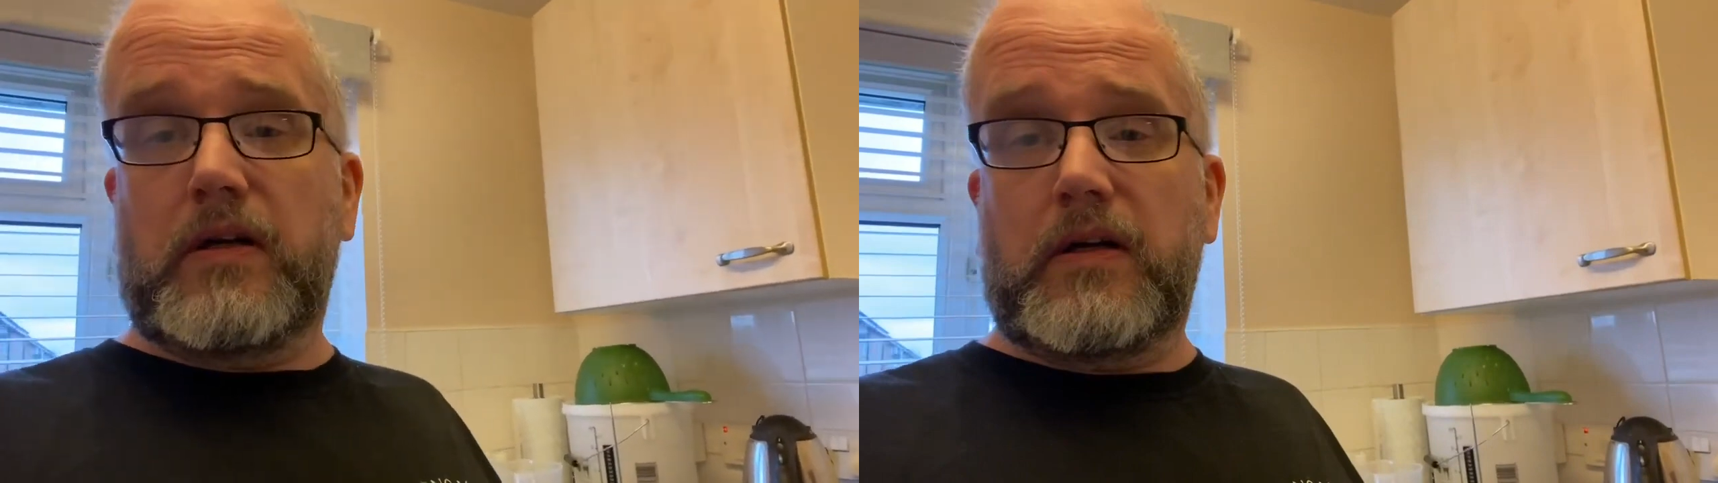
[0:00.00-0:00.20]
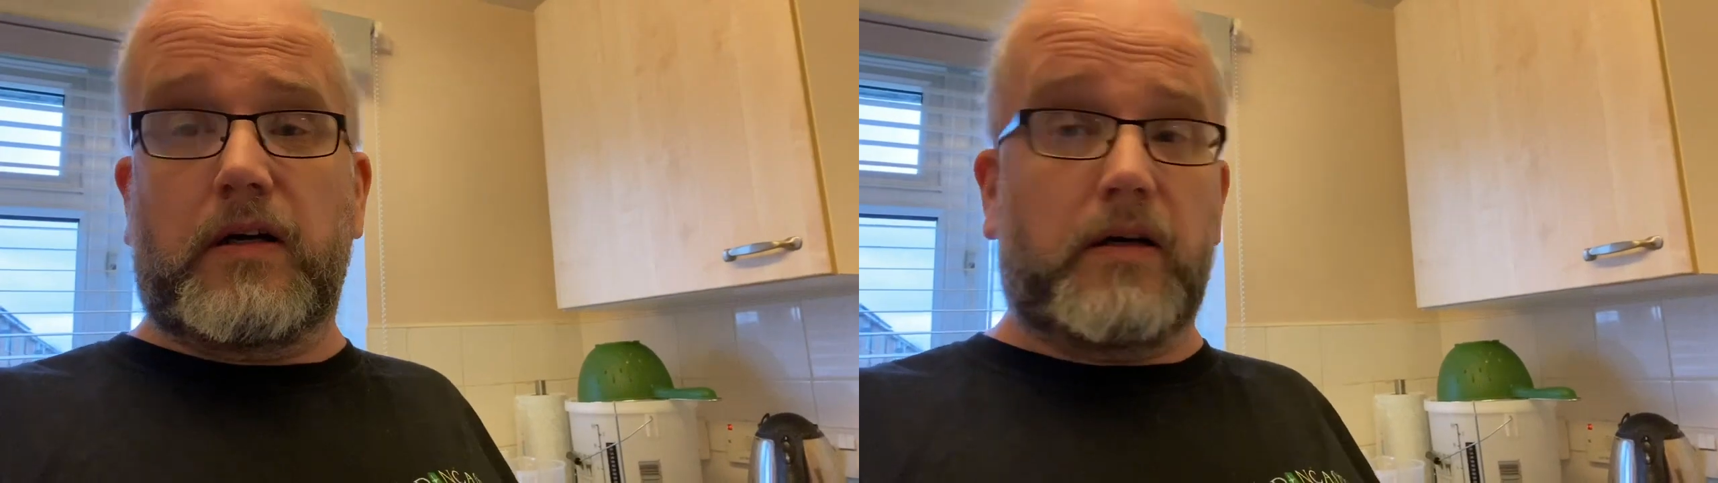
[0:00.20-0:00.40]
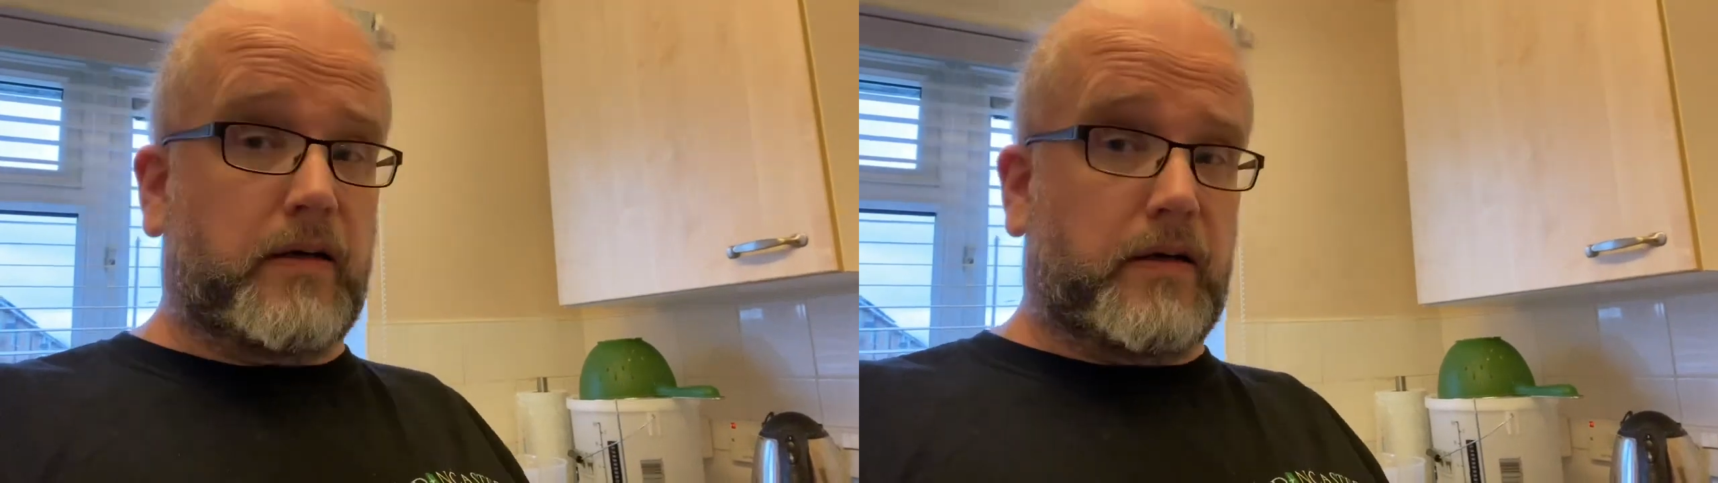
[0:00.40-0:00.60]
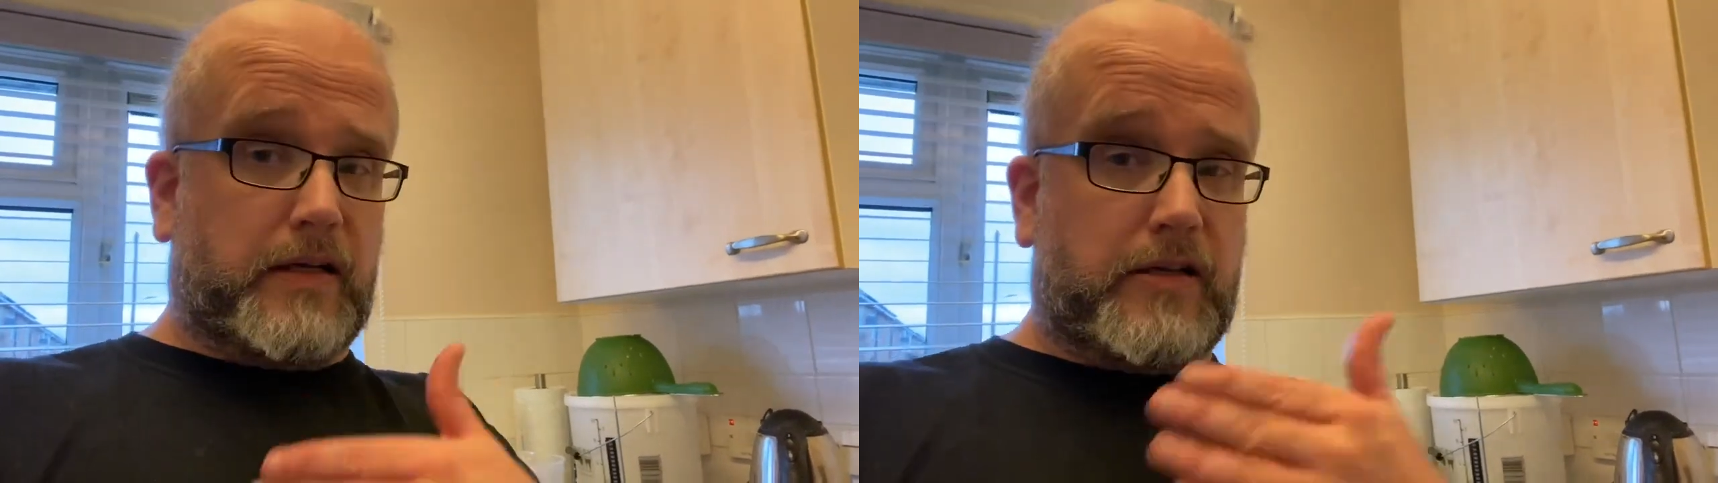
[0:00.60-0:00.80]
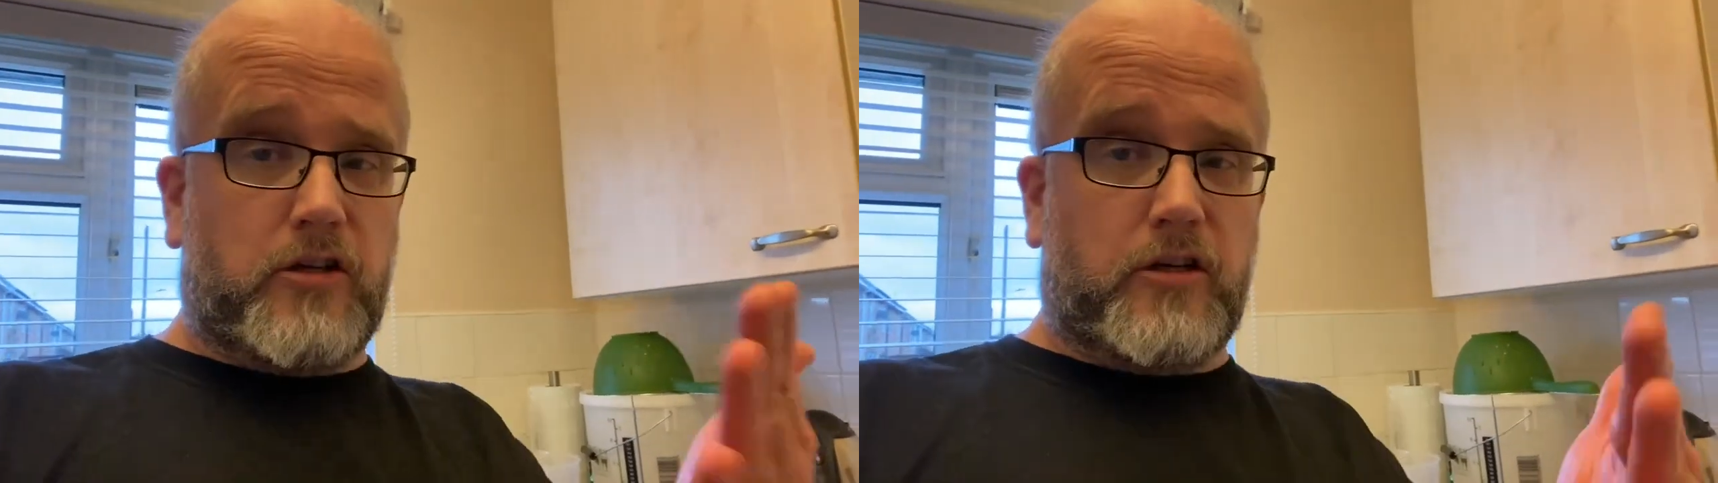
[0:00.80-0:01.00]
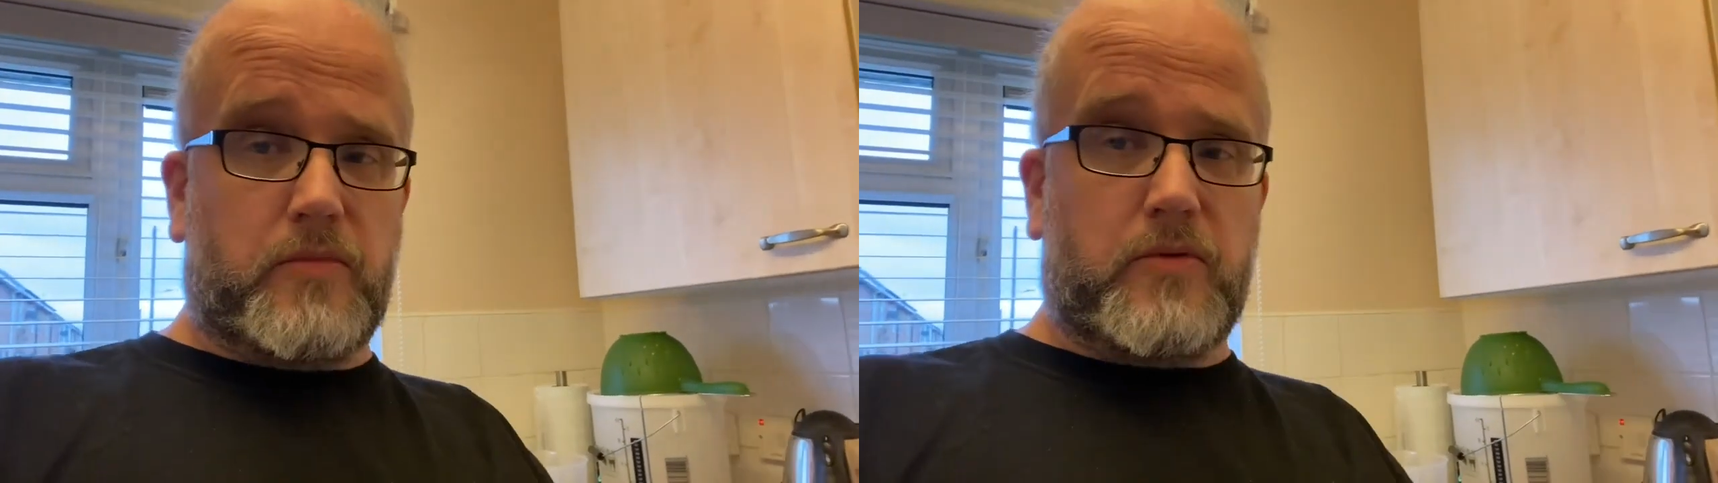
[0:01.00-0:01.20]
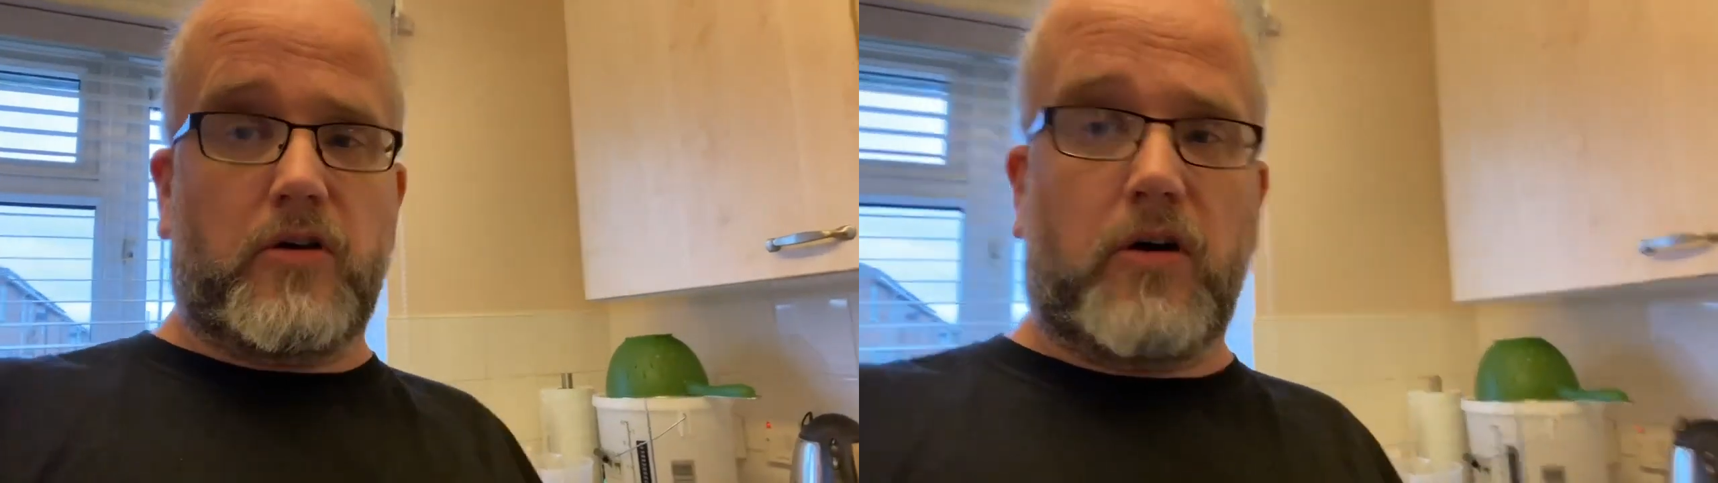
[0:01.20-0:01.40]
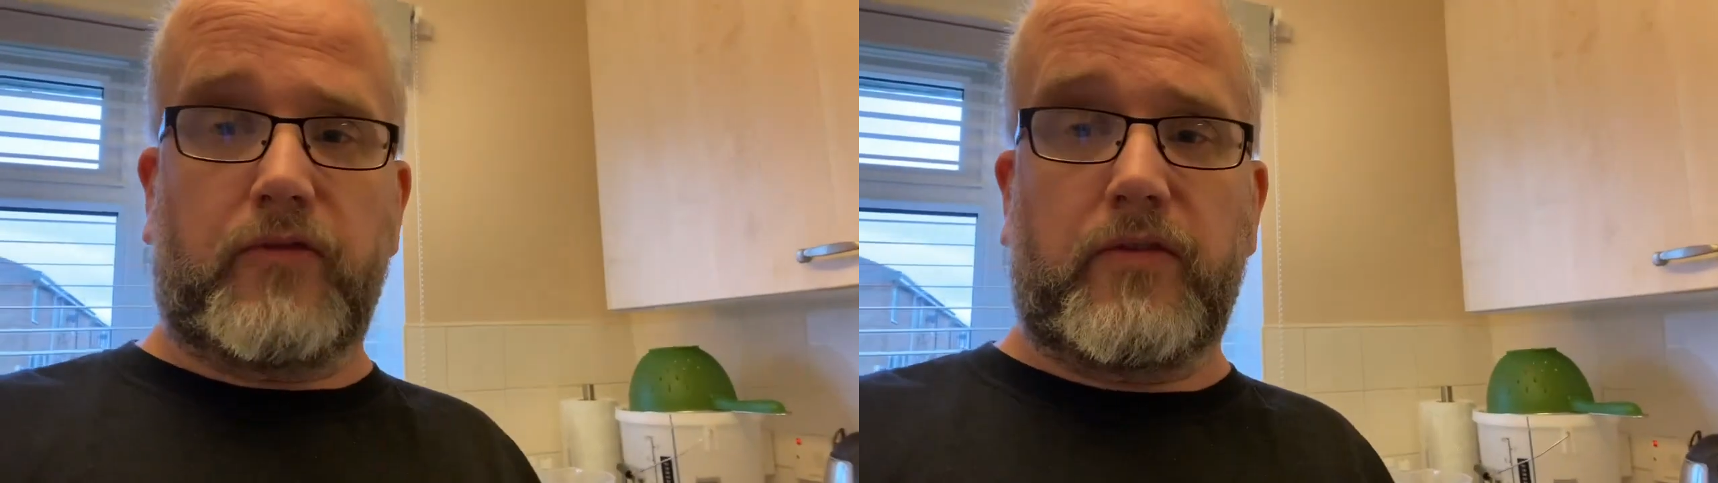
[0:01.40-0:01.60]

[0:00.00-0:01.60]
in terms of